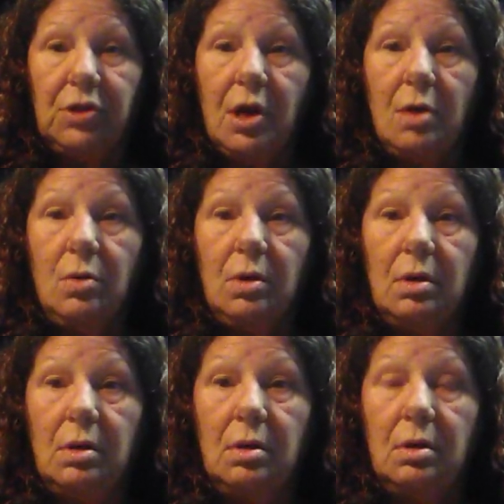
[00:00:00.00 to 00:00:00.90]
So,
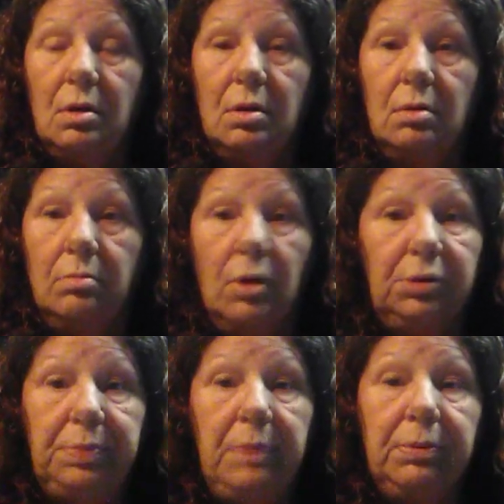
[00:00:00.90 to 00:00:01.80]

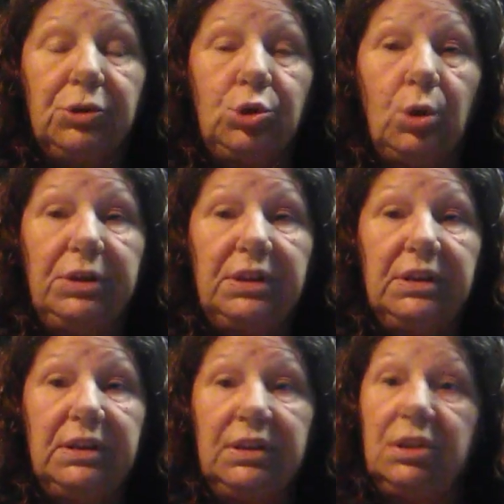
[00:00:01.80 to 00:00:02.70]
most people's
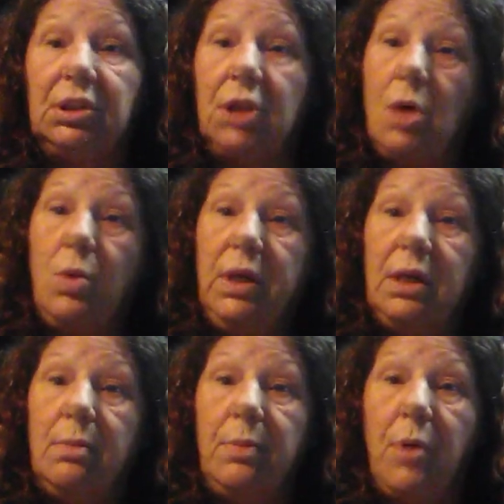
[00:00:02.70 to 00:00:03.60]
choices is
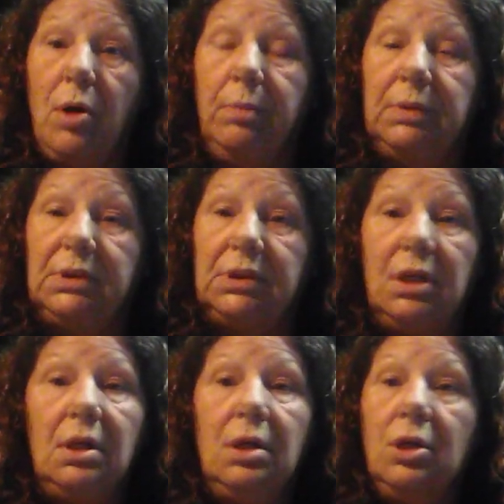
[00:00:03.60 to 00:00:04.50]
low-income
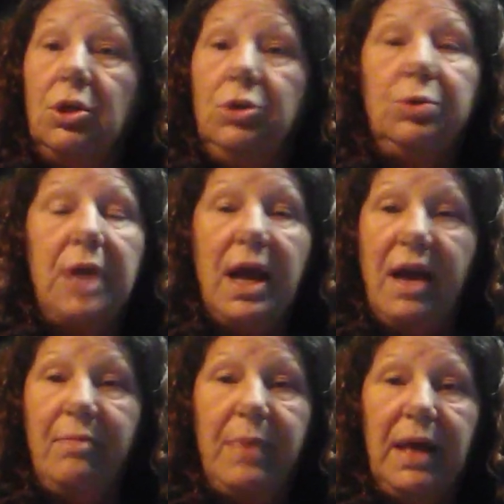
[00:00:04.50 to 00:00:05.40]
apartments. You
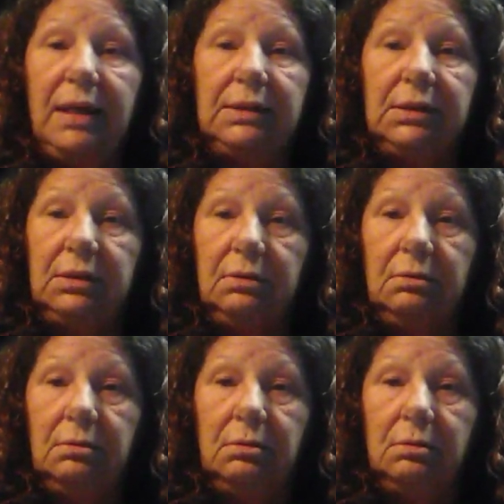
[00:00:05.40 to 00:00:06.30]
can't have pets.
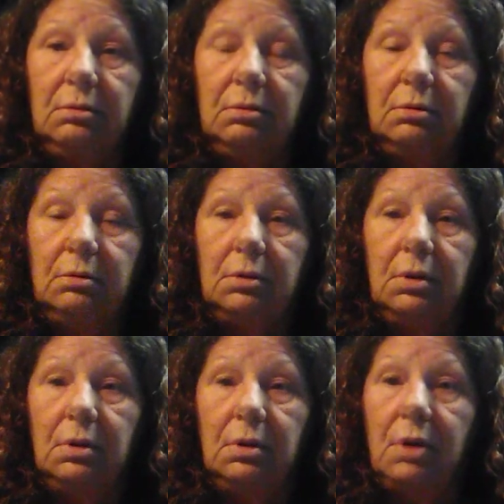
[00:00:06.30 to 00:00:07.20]

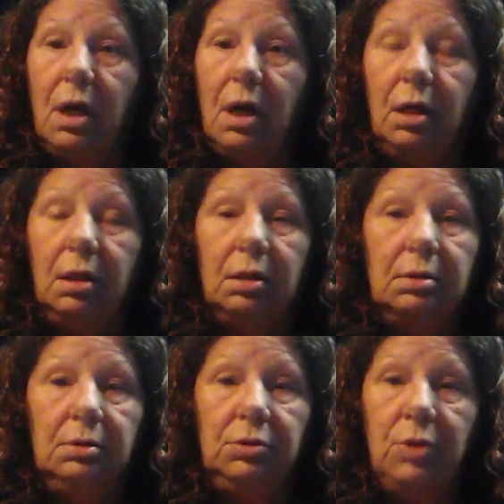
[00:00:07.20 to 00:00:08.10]

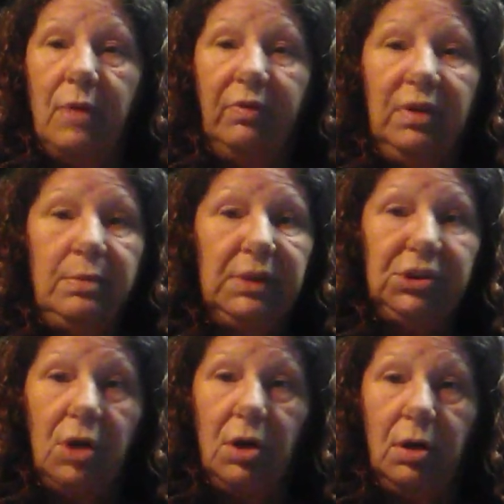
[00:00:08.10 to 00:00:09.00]
You have
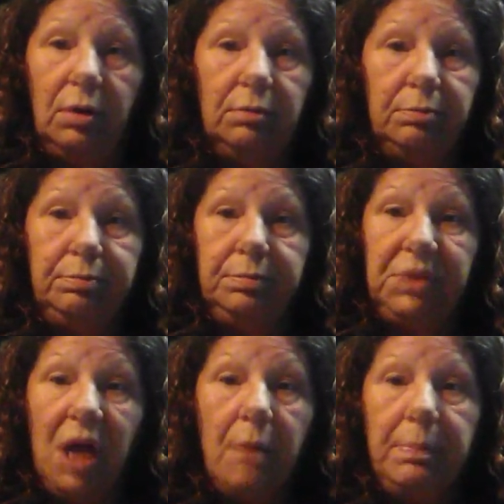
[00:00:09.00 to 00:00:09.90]
limits on
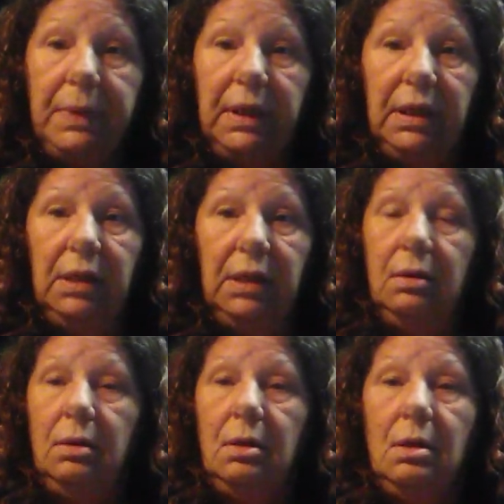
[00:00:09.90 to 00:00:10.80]

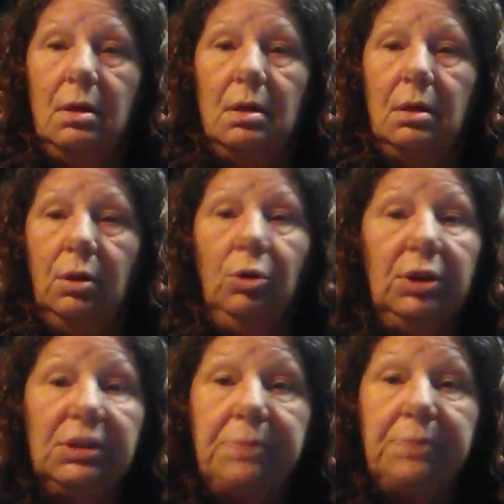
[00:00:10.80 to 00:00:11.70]
company.
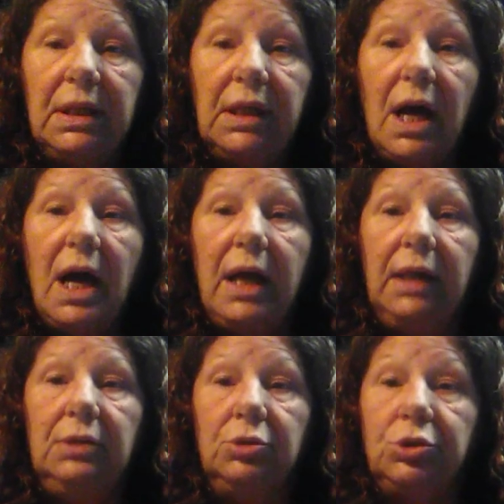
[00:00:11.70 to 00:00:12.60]
Who can spend the
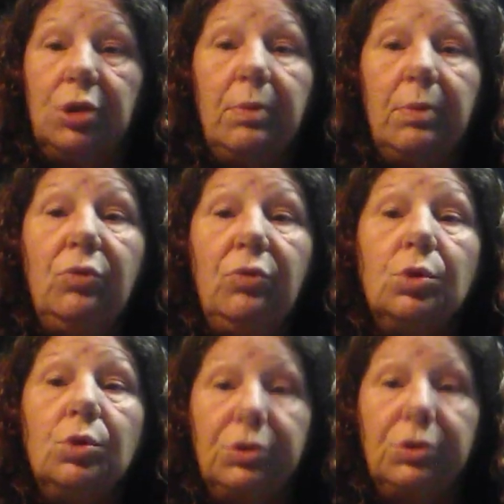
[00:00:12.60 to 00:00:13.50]
night? There's so many
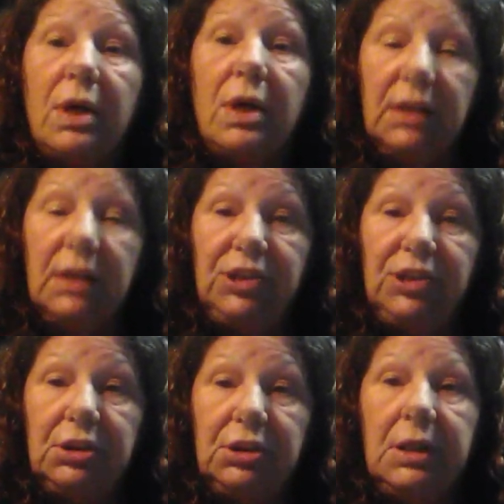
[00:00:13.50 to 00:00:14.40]
rules and
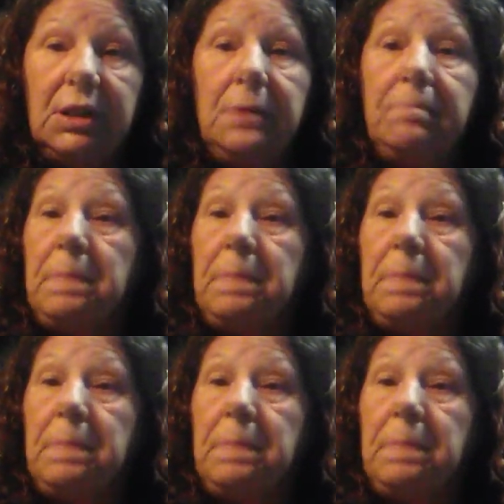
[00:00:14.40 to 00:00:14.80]
regulations